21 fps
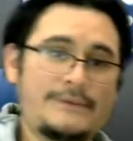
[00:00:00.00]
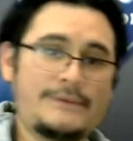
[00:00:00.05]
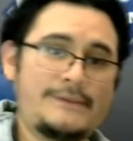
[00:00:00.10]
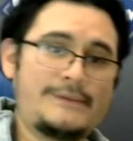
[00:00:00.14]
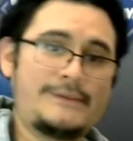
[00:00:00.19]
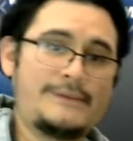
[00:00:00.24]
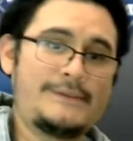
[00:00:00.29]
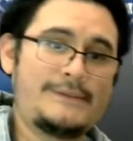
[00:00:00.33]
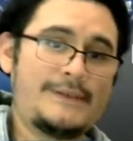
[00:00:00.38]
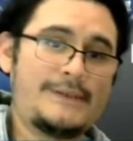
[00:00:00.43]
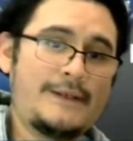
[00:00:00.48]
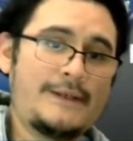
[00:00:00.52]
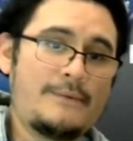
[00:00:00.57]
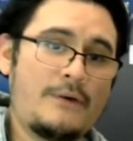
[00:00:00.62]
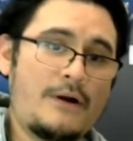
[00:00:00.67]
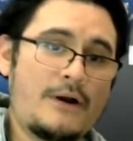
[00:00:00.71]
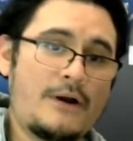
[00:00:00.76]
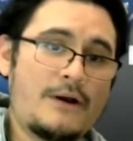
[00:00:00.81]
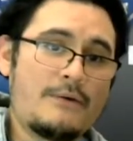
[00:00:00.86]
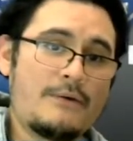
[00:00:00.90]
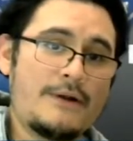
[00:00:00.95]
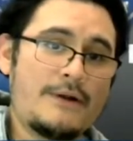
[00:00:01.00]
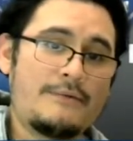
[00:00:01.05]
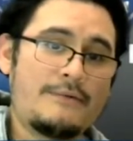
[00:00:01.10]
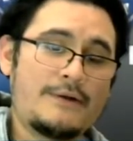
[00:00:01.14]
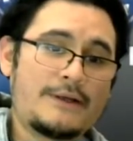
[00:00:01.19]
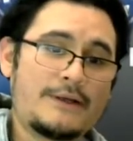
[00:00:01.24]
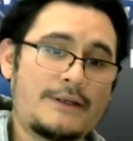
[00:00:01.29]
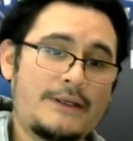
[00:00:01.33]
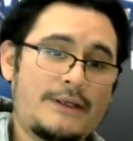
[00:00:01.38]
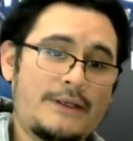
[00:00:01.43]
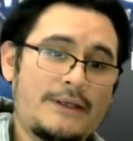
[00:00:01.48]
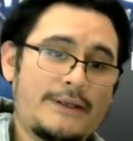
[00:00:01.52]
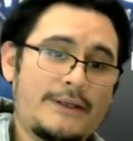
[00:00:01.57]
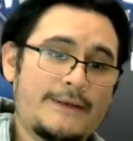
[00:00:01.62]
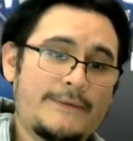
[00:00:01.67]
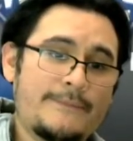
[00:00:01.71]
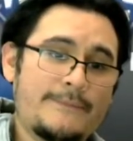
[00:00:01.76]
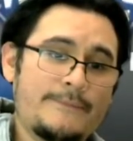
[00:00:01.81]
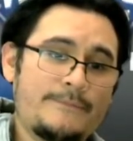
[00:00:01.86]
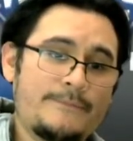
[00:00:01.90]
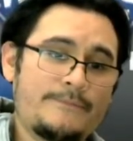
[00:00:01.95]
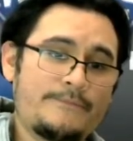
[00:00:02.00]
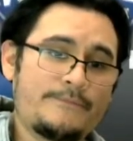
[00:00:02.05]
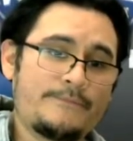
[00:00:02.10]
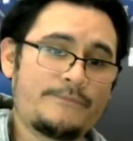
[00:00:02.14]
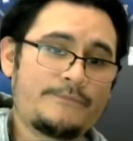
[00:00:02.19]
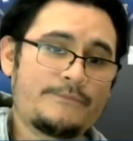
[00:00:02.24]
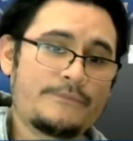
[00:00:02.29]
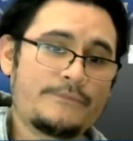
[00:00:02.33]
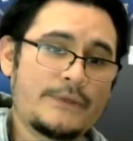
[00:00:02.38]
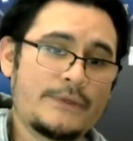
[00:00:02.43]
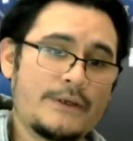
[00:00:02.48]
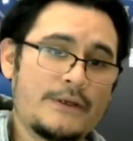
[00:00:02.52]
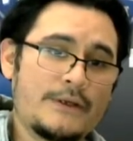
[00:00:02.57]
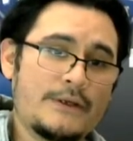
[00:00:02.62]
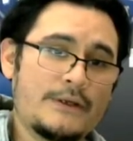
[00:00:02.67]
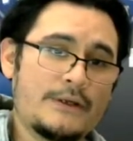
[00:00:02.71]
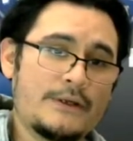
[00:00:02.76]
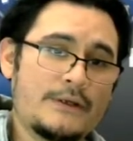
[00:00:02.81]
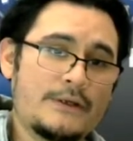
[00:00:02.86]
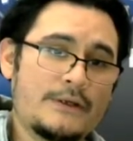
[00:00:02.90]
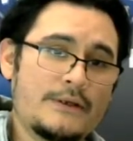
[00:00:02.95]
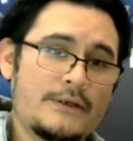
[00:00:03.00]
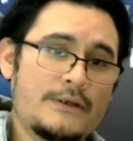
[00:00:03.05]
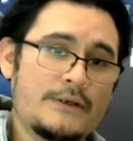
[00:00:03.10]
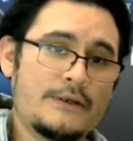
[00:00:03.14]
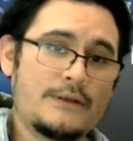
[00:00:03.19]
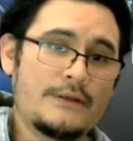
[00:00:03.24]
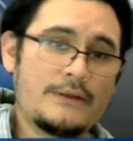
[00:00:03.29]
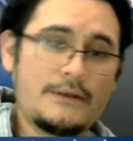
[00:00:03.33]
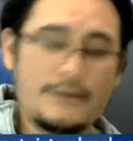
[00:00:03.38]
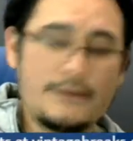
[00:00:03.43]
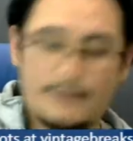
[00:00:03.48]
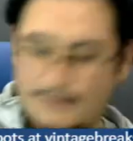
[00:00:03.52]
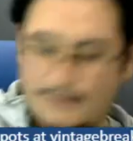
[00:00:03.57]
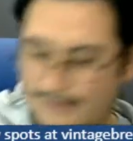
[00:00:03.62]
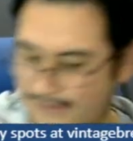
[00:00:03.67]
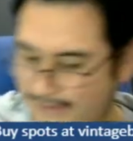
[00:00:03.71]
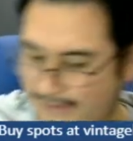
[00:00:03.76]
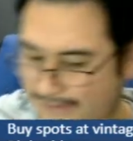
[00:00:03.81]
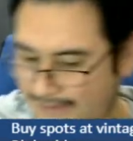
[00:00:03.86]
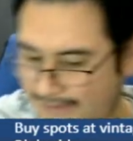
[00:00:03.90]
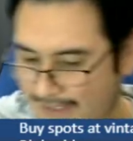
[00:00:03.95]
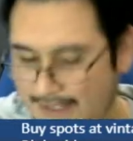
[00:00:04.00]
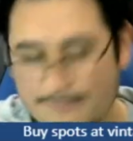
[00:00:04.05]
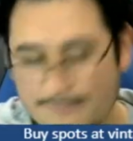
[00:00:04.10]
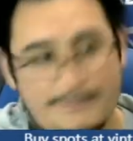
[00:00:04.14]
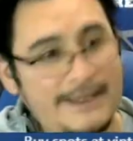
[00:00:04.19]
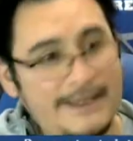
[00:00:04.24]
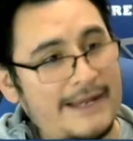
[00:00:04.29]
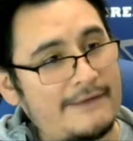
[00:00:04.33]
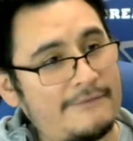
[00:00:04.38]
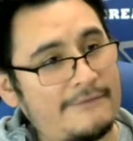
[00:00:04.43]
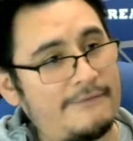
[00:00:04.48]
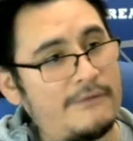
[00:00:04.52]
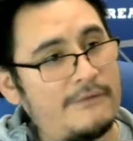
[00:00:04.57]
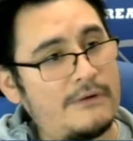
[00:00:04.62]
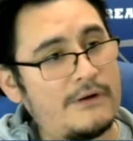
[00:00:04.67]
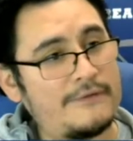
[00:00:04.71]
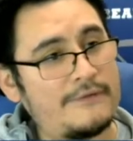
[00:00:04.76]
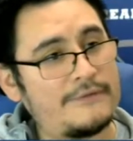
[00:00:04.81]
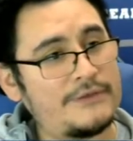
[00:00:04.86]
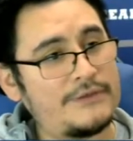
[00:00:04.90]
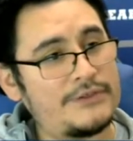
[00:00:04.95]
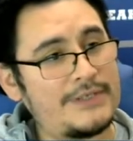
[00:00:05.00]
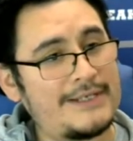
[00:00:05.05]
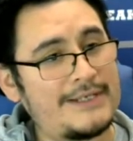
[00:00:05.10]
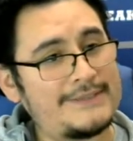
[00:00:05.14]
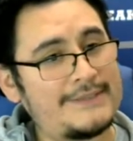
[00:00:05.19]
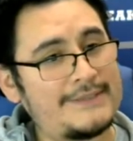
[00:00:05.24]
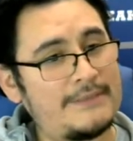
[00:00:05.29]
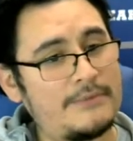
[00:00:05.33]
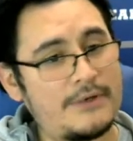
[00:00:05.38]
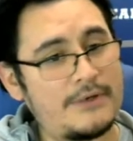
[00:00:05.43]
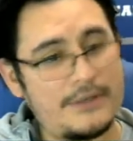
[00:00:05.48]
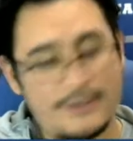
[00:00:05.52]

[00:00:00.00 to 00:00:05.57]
Tim Hardaway rookie. Yeah, we were uh, setting. This is uh, pack four for John St. Martin.